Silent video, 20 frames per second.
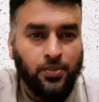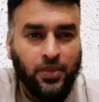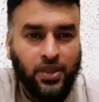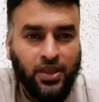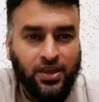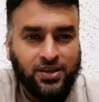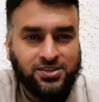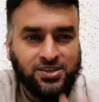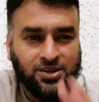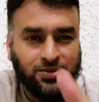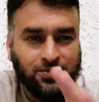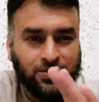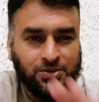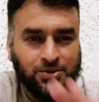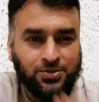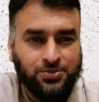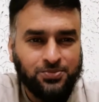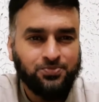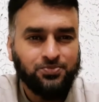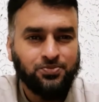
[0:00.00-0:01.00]
Assalamu
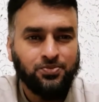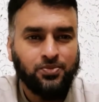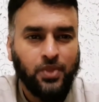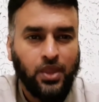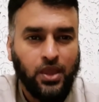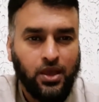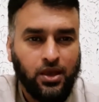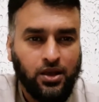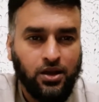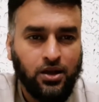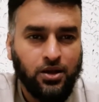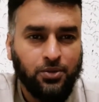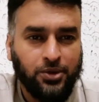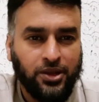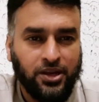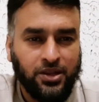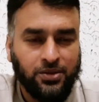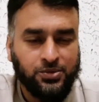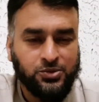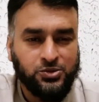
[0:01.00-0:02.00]
alaikum.
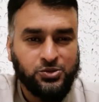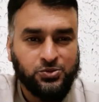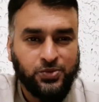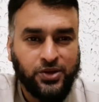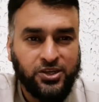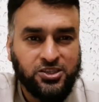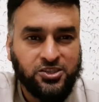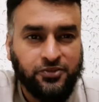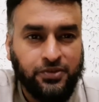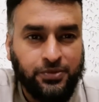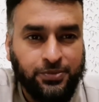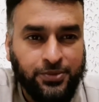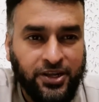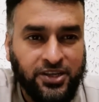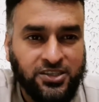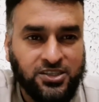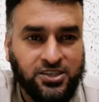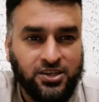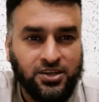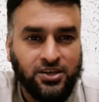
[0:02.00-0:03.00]
My name is Madhafar
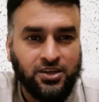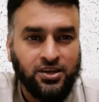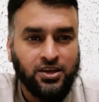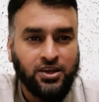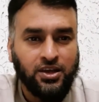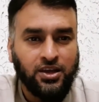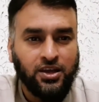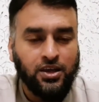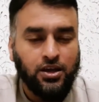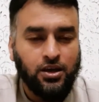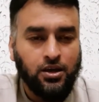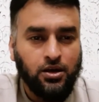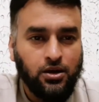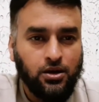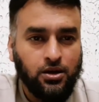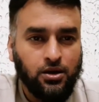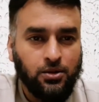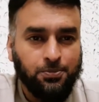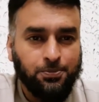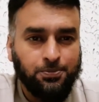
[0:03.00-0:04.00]
Pracha.
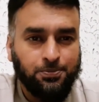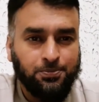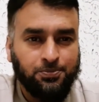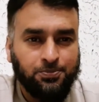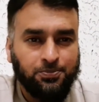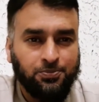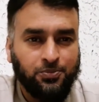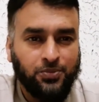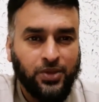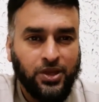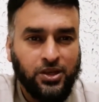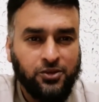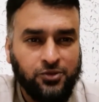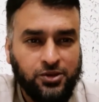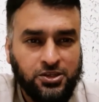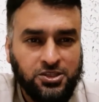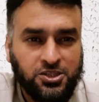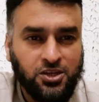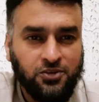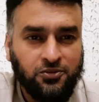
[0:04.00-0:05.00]
Uh,
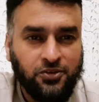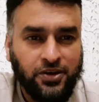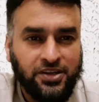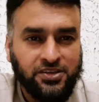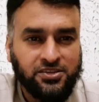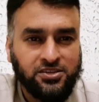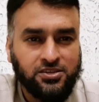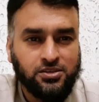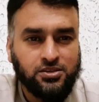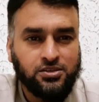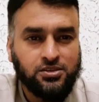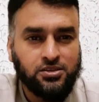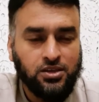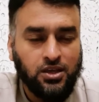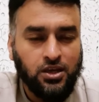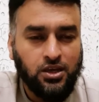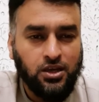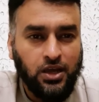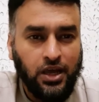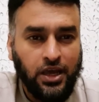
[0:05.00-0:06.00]
Beneficial viruses.
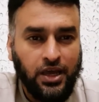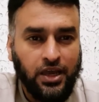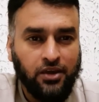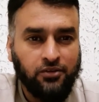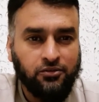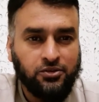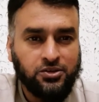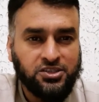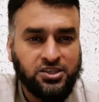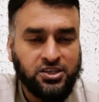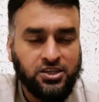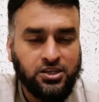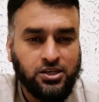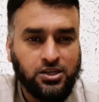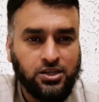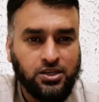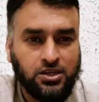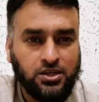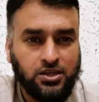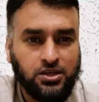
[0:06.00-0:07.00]
I have
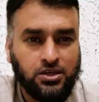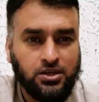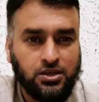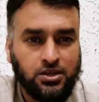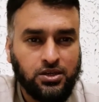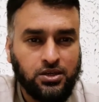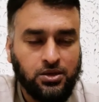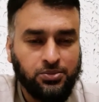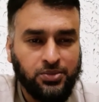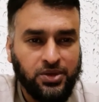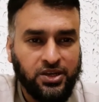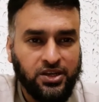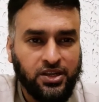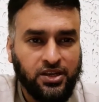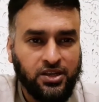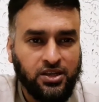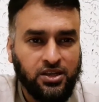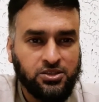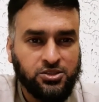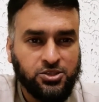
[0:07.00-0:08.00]
recently made
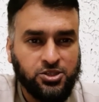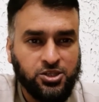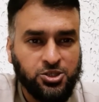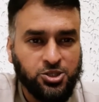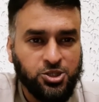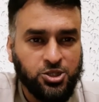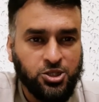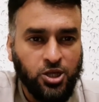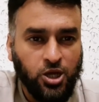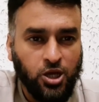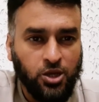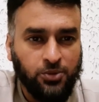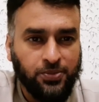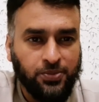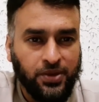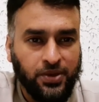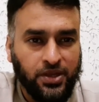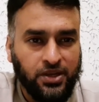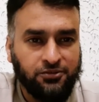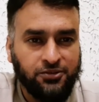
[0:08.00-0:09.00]
an illustration on
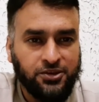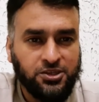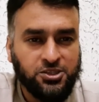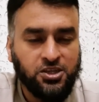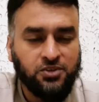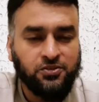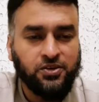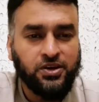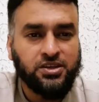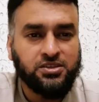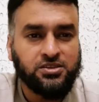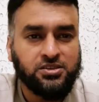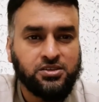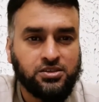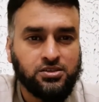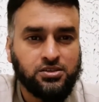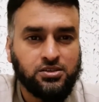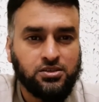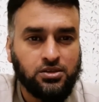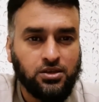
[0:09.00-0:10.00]
beneficial
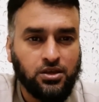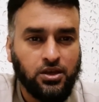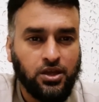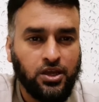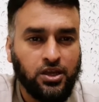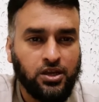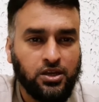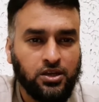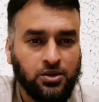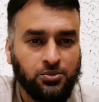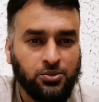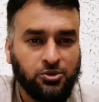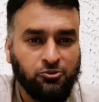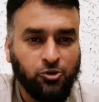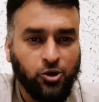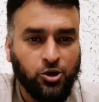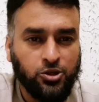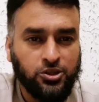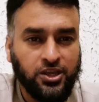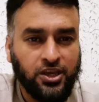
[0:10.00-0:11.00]
viruses, and
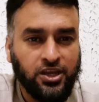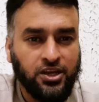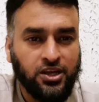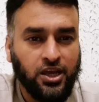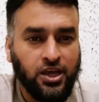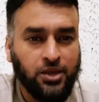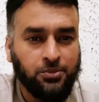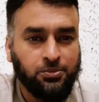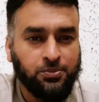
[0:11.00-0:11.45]
before that, I